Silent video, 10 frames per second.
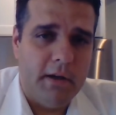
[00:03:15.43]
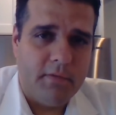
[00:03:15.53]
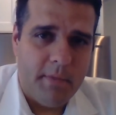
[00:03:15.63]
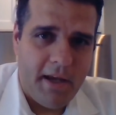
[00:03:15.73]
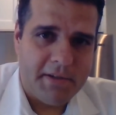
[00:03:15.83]

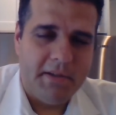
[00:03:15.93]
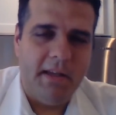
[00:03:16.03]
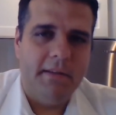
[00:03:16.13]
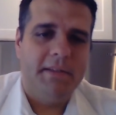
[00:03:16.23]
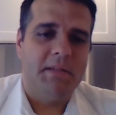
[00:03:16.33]
information
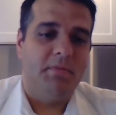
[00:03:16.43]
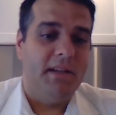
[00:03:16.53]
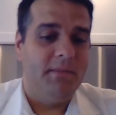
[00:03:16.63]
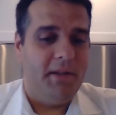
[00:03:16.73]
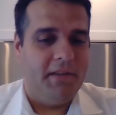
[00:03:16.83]
that leads us to
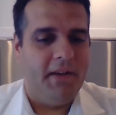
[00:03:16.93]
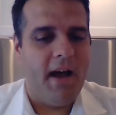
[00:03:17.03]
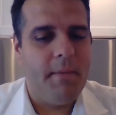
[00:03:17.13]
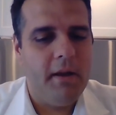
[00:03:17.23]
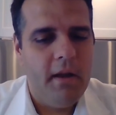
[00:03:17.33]
believe that we can
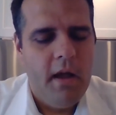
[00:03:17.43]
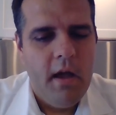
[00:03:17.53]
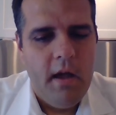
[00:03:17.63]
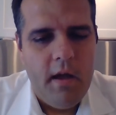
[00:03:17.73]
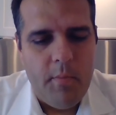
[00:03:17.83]
time it,
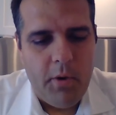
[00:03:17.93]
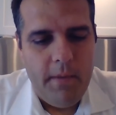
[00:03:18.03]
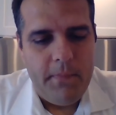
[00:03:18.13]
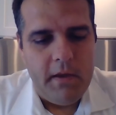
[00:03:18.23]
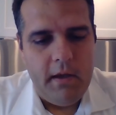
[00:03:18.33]

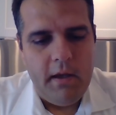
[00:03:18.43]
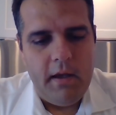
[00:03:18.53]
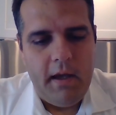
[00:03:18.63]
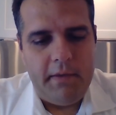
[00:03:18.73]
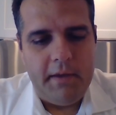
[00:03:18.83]
but
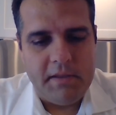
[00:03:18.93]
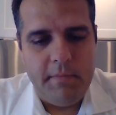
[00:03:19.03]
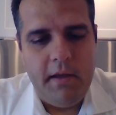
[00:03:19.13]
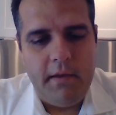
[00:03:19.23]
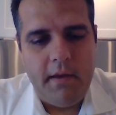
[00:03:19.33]
it
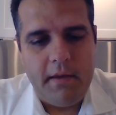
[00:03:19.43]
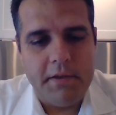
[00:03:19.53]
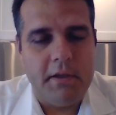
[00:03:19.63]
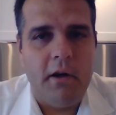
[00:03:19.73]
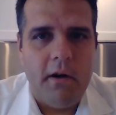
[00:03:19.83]
doesn't it,
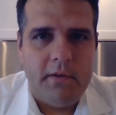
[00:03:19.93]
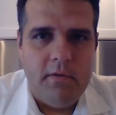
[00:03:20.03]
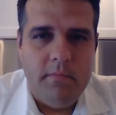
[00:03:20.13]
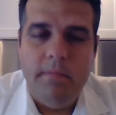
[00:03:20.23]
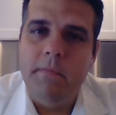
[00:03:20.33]
doesn't hurt
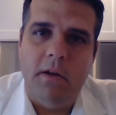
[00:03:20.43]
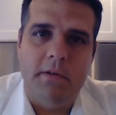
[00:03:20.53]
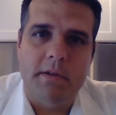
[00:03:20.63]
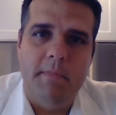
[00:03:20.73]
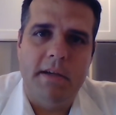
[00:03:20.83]
to you know
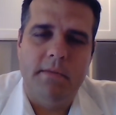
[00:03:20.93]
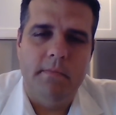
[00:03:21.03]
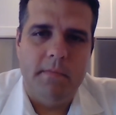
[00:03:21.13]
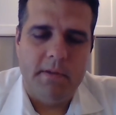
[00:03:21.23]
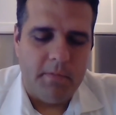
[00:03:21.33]
just make
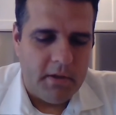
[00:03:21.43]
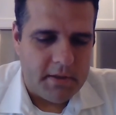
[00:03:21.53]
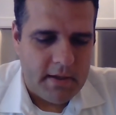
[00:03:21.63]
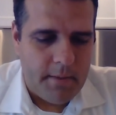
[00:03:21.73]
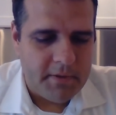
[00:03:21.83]
some some good
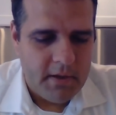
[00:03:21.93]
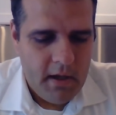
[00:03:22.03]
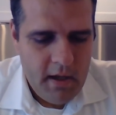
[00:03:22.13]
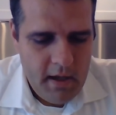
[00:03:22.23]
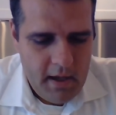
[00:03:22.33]
steps
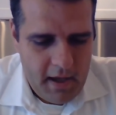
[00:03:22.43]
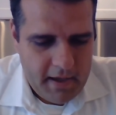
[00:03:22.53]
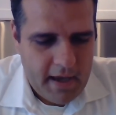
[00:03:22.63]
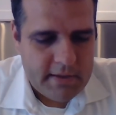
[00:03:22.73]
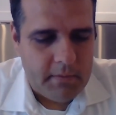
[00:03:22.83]

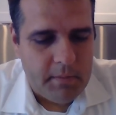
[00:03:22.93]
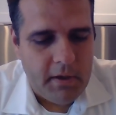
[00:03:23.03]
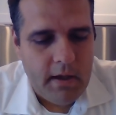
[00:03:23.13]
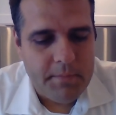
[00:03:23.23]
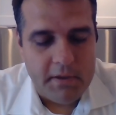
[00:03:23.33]
in case something
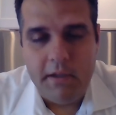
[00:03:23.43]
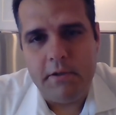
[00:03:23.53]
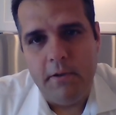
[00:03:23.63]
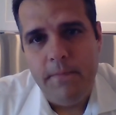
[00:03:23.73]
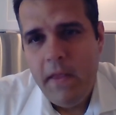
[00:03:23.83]
becomes an
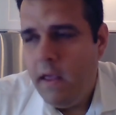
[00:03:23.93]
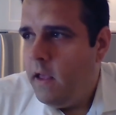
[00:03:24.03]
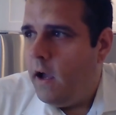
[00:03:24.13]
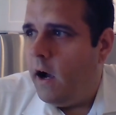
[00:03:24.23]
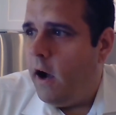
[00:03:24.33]
issue.
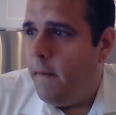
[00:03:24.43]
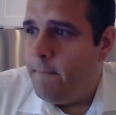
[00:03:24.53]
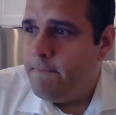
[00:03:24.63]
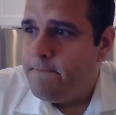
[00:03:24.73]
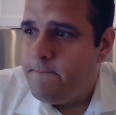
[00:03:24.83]
Um,